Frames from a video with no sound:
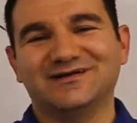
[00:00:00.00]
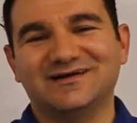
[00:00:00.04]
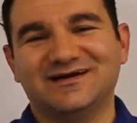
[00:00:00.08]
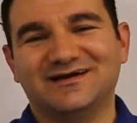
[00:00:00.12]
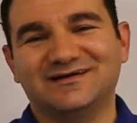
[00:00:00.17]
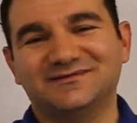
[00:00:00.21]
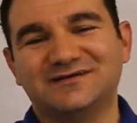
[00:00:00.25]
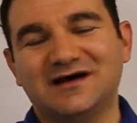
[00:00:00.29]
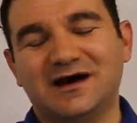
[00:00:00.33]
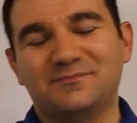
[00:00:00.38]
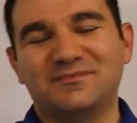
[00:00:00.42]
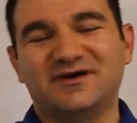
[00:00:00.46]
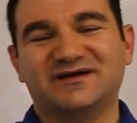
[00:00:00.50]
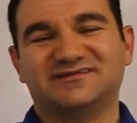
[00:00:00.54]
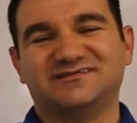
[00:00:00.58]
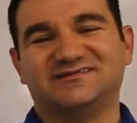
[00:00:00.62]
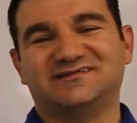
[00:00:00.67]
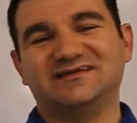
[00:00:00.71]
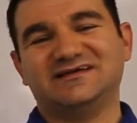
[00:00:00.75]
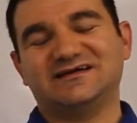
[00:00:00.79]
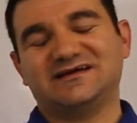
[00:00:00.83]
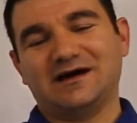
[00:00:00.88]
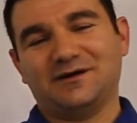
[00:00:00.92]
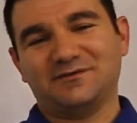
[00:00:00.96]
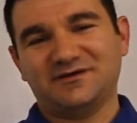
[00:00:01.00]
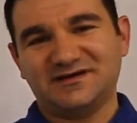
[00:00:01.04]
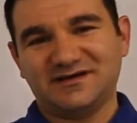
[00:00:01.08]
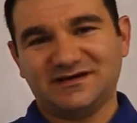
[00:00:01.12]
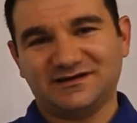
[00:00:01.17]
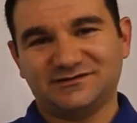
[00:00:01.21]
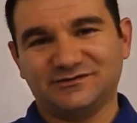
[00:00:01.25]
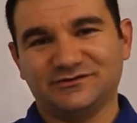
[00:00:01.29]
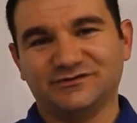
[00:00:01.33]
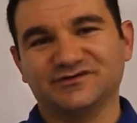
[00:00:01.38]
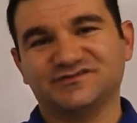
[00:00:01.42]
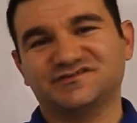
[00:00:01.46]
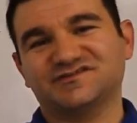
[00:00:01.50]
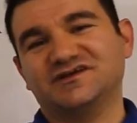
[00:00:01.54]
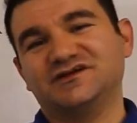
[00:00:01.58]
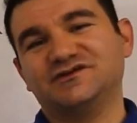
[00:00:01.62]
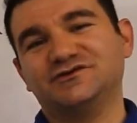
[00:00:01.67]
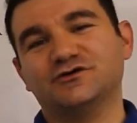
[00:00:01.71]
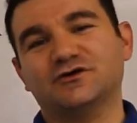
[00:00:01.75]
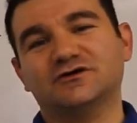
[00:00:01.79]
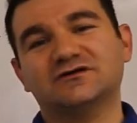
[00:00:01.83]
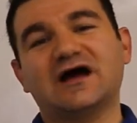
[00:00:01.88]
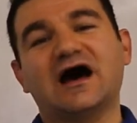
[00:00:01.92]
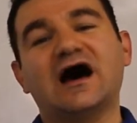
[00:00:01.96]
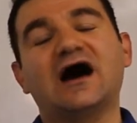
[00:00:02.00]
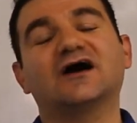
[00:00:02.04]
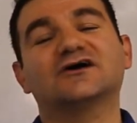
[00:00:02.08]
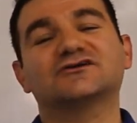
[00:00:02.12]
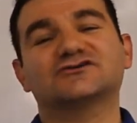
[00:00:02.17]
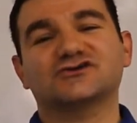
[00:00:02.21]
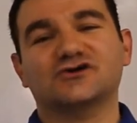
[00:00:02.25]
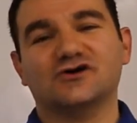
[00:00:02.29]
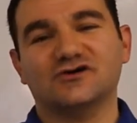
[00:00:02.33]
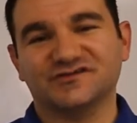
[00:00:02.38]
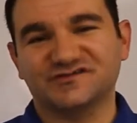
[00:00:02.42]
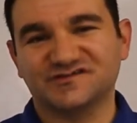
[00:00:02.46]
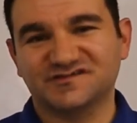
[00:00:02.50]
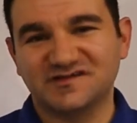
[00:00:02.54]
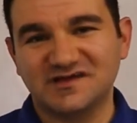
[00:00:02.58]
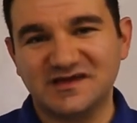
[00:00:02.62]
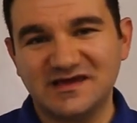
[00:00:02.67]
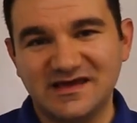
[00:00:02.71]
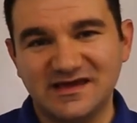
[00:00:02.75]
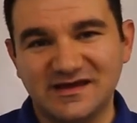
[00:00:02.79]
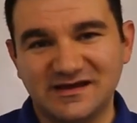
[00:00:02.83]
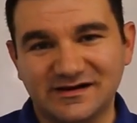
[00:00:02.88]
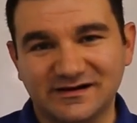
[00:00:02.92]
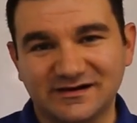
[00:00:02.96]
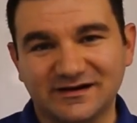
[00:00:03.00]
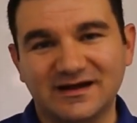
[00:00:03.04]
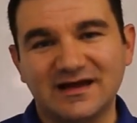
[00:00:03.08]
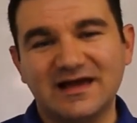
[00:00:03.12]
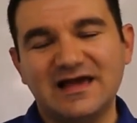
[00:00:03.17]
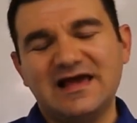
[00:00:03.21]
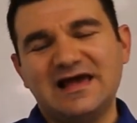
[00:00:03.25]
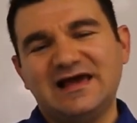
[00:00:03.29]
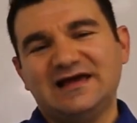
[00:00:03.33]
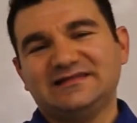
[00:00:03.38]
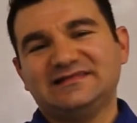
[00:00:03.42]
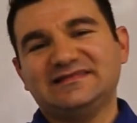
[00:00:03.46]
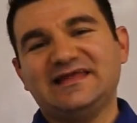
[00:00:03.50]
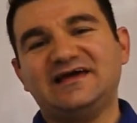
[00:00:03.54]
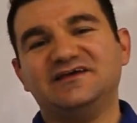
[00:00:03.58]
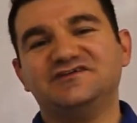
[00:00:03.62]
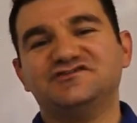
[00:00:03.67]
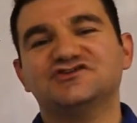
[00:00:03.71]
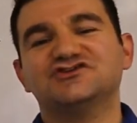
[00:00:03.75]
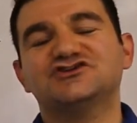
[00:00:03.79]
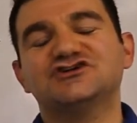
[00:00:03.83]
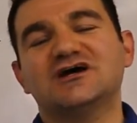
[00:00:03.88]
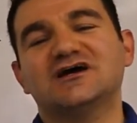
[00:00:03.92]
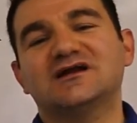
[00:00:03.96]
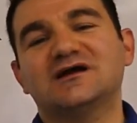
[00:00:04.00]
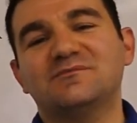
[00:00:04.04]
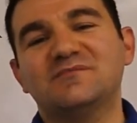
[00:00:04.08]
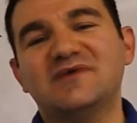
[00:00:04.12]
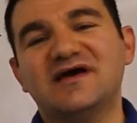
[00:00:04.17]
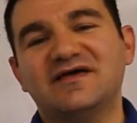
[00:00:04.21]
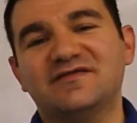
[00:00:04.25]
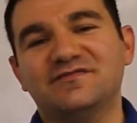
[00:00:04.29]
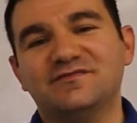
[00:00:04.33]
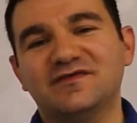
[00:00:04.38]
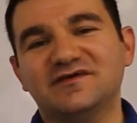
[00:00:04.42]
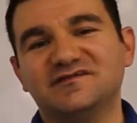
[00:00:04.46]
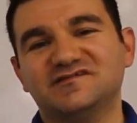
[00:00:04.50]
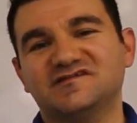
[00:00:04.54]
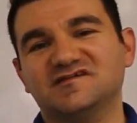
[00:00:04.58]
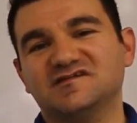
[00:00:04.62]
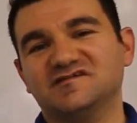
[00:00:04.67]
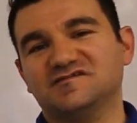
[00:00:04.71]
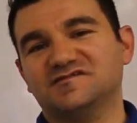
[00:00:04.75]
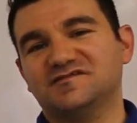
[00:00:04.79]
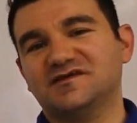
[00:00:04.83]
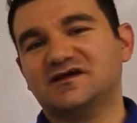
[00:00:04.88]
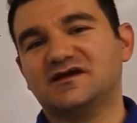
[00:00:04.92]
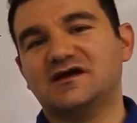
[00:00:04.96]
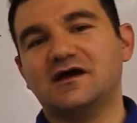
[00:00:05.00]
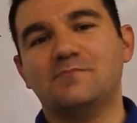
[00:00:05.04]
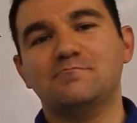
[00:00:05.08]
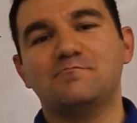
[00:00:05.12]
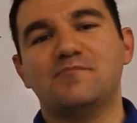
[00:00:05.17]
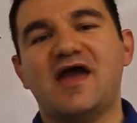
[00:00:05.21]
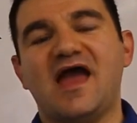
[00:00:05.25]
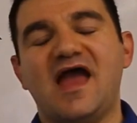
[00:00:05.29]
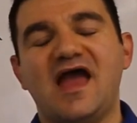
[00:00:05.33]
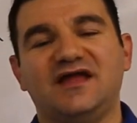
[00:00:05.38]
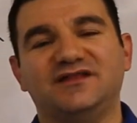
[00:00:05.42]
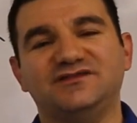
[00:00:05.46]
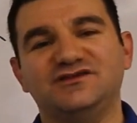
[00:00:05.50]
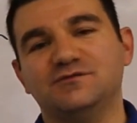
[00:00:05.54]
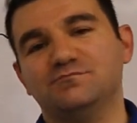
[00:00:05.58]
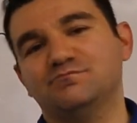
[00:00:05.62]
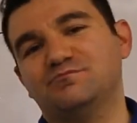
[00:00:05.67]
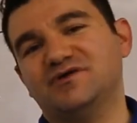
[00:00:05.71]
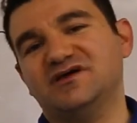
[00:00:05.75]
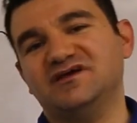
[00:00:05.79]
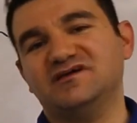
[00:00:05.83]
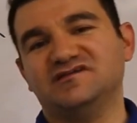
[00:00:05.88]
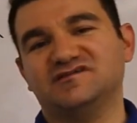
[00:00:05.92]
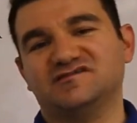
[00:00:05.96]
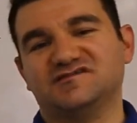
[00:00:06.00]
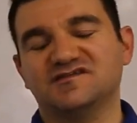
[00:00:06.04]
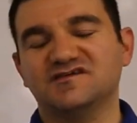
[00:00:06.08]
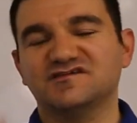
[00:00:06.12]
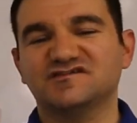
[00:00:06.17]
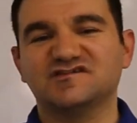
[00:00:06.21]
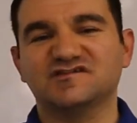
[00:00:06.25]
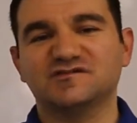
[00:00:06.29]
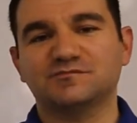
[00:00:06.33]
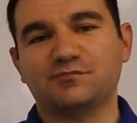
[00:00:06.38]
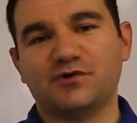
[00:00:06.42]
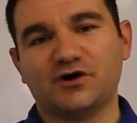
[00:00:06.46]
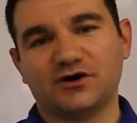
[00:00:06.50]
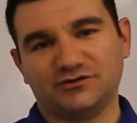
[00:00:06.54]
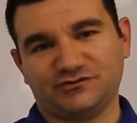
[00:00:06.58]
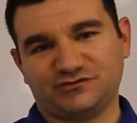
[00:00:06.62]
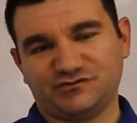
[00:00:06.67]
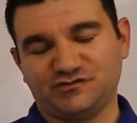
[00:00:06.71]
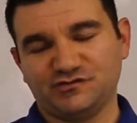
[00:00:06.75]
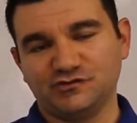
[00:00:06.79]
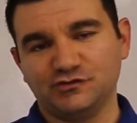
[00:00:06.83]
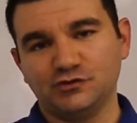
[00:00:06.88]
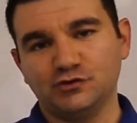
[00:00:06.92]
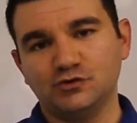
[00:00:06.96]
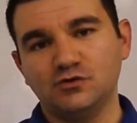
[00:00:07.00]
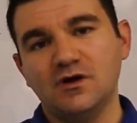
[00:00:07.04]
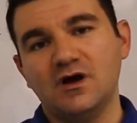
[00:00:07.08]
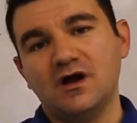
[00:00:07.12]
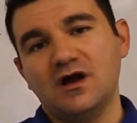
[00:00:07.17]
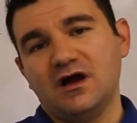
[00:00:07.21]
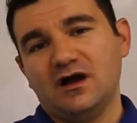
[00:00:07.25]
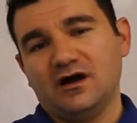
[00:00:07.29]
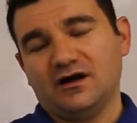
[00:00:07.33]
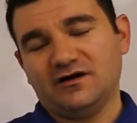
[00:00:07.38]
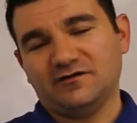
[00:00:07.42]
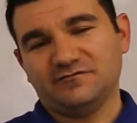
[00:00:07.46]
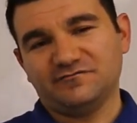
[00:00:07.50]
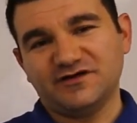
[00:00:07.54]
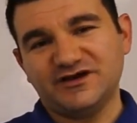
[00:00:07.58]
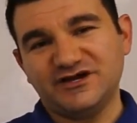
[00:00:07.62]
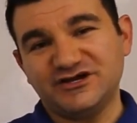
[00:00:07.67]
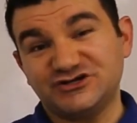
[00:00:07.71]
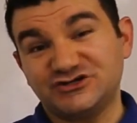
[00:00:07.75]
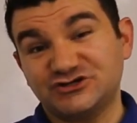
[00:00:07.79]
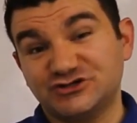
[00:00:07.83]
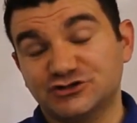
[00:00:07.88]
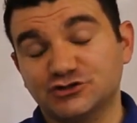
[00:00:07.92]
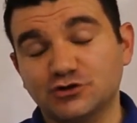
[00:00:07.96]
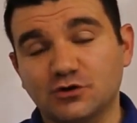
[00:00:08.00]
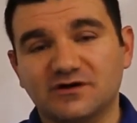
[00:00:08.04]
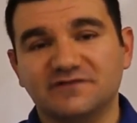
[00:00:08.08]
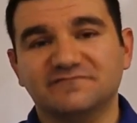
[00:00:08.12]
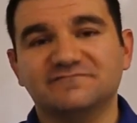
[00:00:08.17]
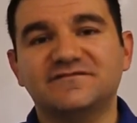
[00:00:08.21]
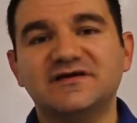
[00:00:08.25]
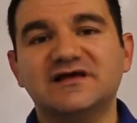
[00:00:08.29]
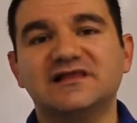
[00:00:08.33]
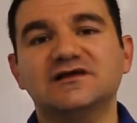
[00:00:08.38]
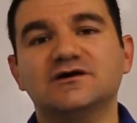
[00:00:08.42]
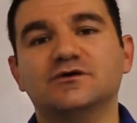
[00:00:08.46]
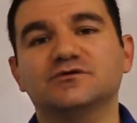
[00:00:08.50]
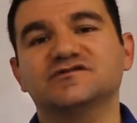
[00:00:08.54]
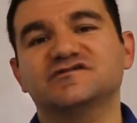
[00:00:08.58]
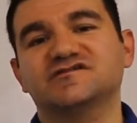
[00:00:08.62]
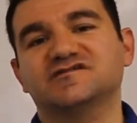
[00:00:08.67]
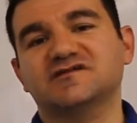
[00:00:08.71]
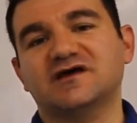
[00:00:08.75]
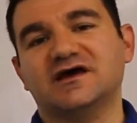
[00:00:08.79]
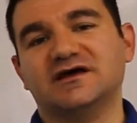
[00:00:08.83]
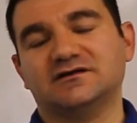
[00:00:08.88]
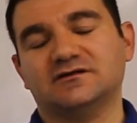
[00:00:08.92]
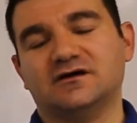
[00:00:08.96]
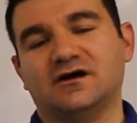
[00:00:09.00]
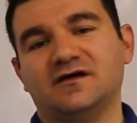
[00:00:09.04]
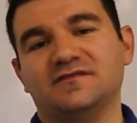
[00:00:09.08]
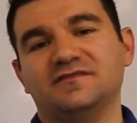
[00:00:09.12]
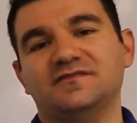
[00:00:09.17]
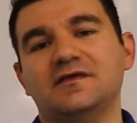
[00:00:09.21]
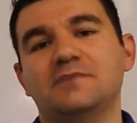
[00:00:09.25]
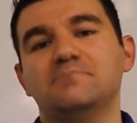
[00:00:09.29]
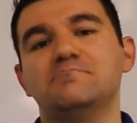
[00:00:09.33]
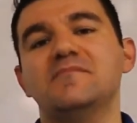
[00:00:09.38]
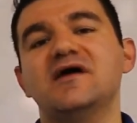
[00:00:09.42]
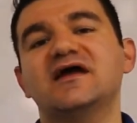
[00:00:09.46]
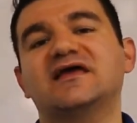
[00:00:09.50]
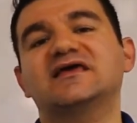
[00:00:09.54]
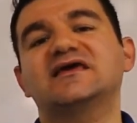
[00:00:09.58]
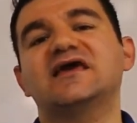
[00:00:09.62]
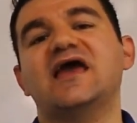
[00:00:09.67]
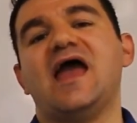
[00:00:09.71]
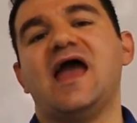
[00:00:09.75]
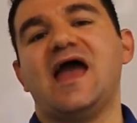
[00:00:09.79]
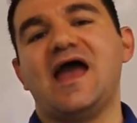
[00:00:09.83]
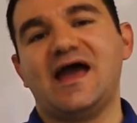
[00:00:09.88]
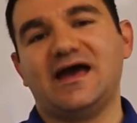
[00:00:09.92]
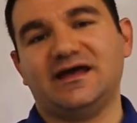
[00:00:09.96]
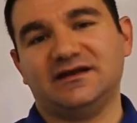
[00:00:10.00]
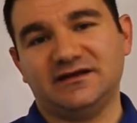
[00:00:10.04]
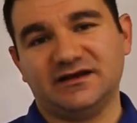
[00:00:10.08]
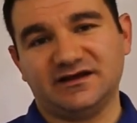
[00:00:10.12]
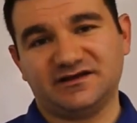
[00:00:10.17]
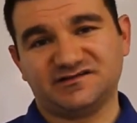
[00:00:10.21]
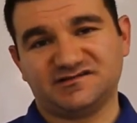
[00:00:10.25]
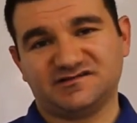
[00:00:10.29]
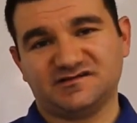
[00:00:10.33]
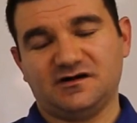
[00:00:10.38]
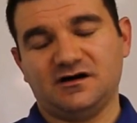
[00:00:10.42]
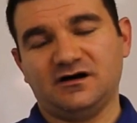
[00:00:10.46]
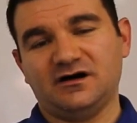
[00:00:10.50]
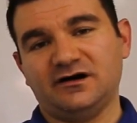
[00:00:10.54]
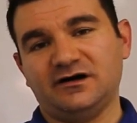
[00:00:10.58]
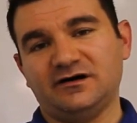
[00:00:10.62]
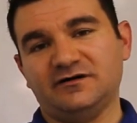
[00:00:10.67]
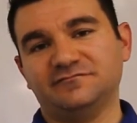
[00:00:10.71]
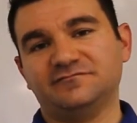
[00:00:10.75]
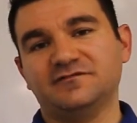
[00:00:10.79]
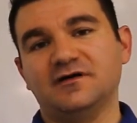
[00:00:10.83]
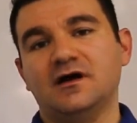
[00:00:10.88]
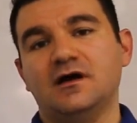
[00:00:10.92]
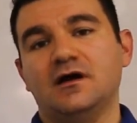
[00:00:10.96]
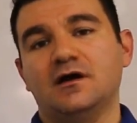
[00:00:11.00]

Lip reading: Hola, damas y caballeros, Senor Arroz here. Ladies and gentlemen, this is the companion piece. This is part 2 of a short video set on the mechanics of